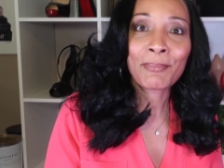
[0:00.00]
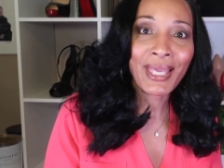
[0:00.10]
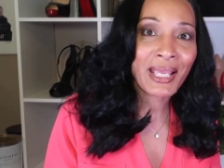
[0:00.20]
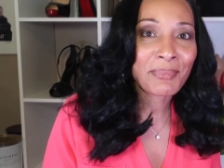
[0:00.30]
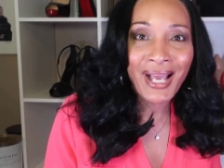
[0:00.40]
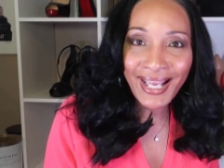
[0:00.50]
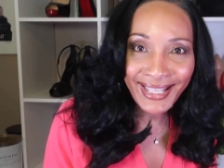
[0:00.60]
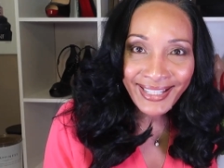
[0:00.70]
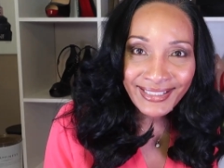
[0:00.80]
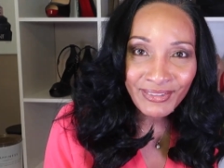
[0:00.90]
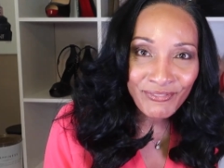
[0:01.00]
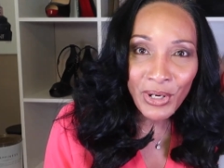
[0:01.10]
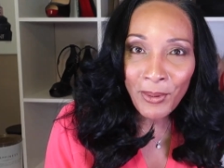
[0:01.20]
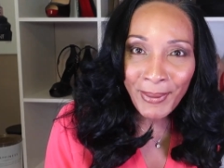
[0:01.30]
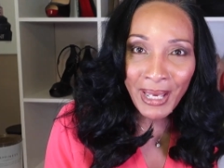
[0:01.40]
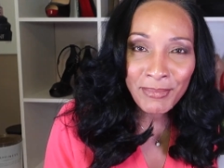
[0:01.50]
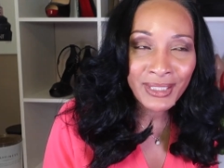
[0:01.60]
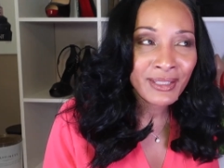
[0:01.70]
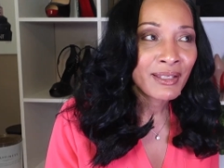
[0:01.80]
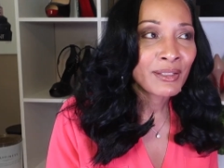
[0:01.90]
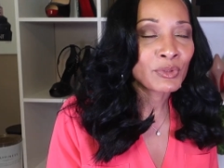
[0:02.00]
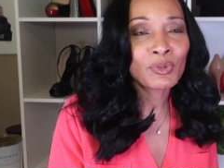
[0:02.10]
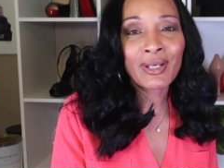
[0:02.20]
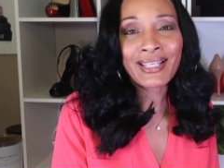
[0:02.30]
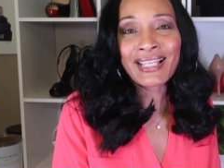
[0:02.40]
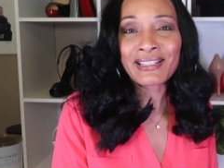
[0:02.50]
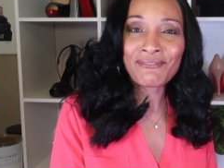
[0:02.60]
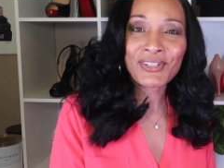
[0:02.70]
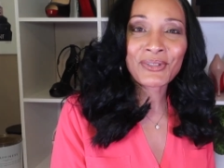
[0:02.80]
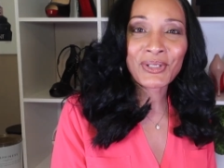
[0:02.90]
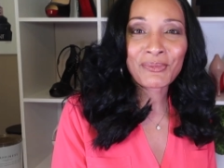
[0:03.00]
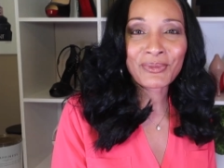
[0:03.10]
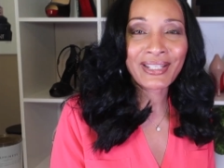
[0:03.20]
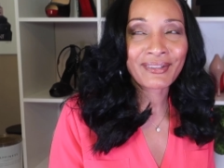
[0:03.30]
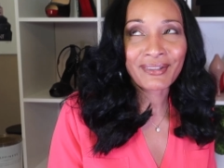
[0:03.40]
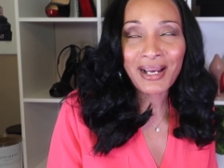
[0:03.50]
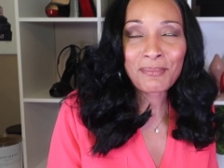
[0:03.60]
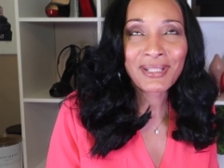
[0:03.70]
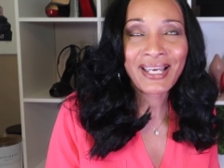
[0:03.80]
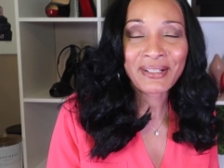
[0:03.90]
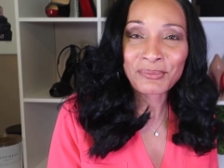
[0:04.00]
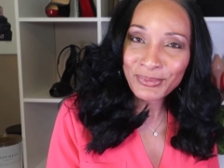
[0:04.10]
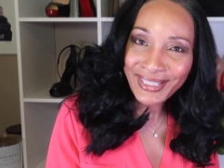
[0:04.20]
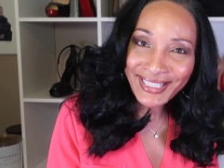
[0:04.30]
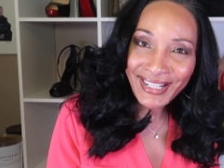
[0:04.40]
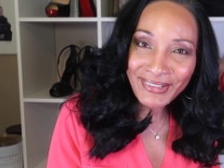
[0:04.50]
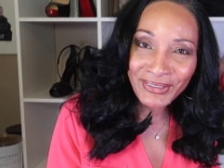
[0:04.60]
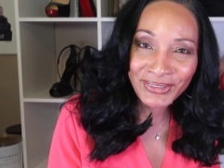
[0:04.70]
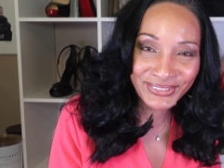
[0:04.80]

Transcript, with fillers: Babe, I ain't got the phone by me. You ain't got that phone on ringer. I'm like, really though?